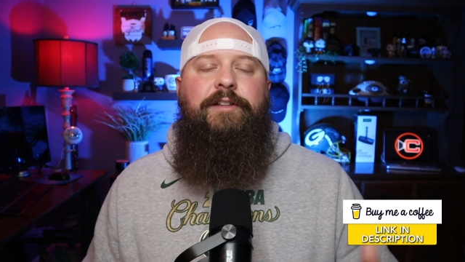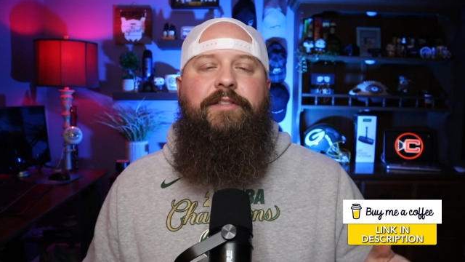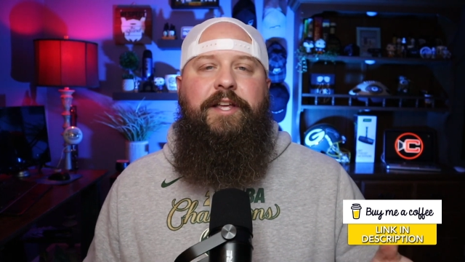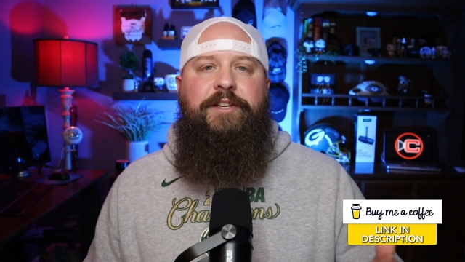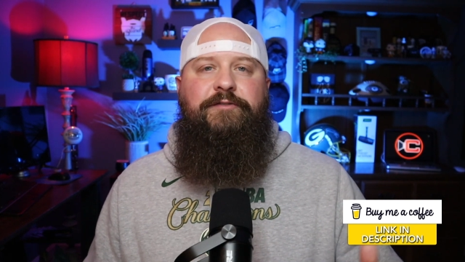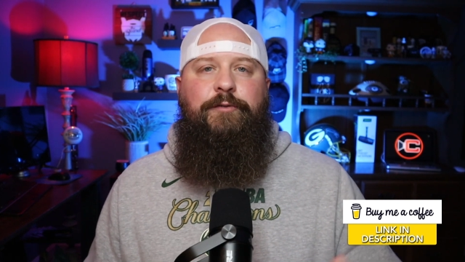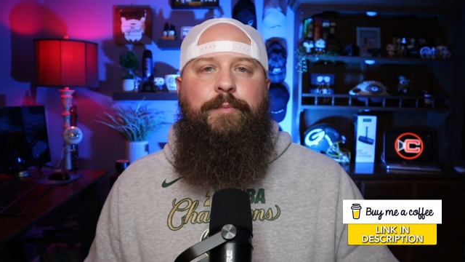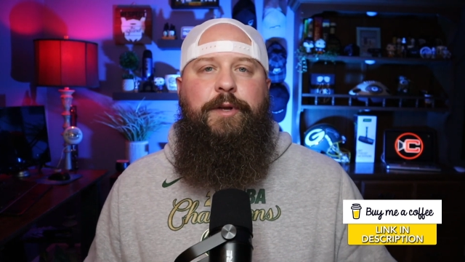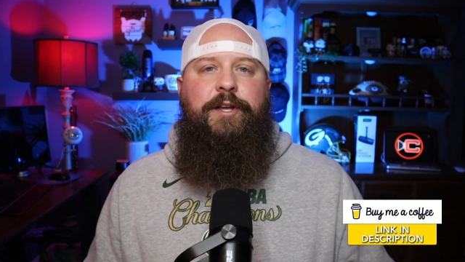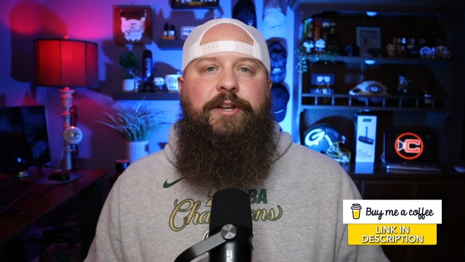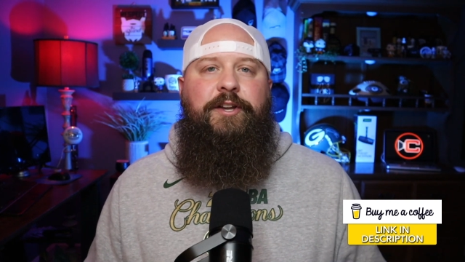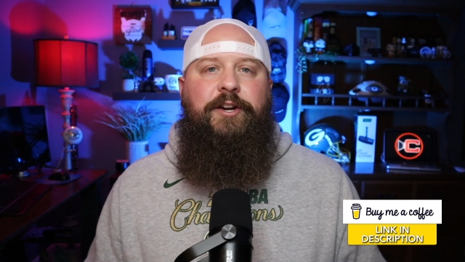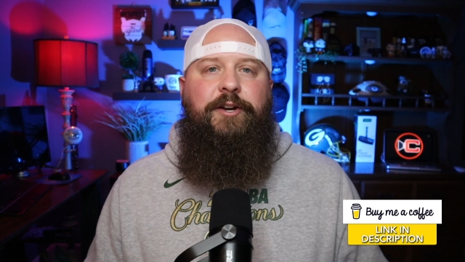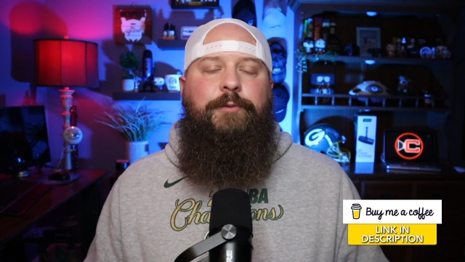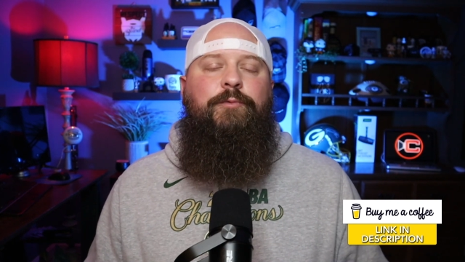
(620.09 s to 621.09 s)
Thanks for being
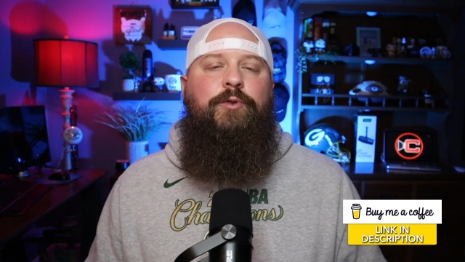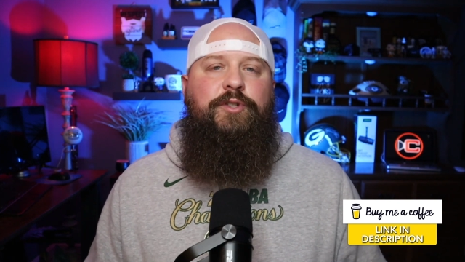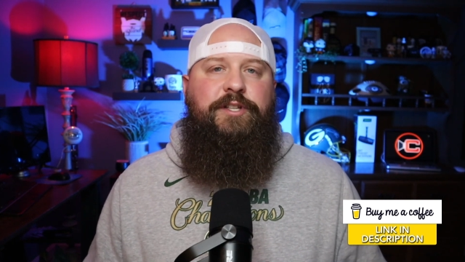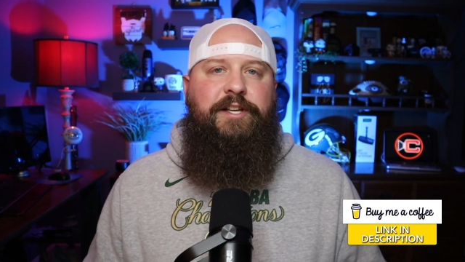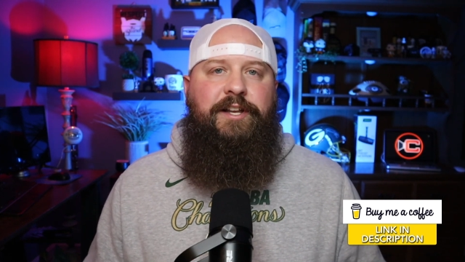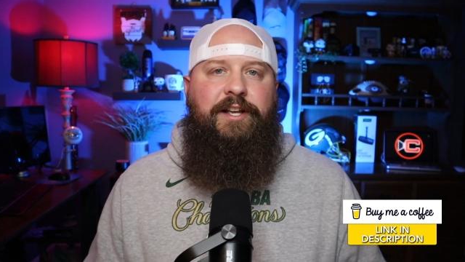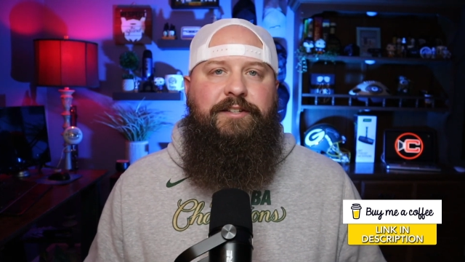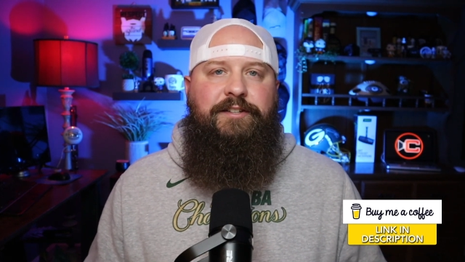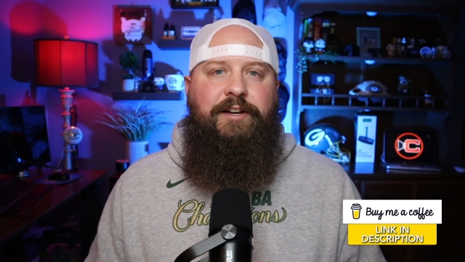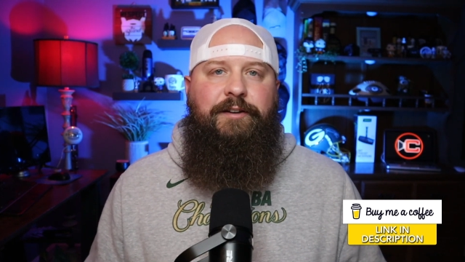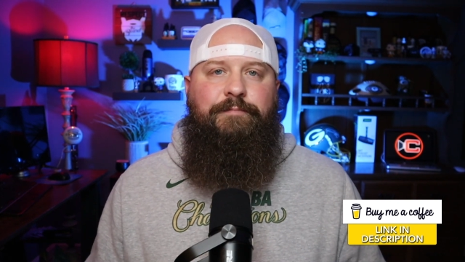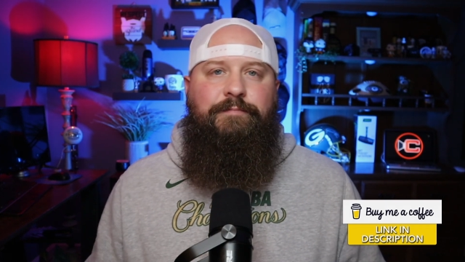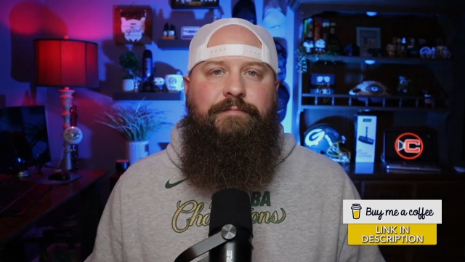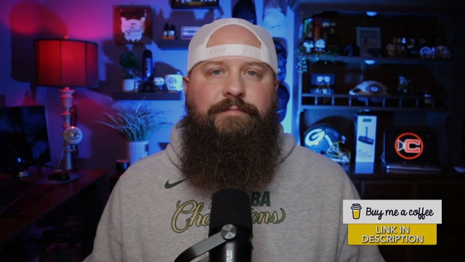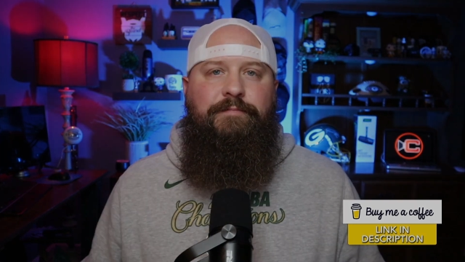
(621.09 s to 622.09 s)
here. We'll see you next time.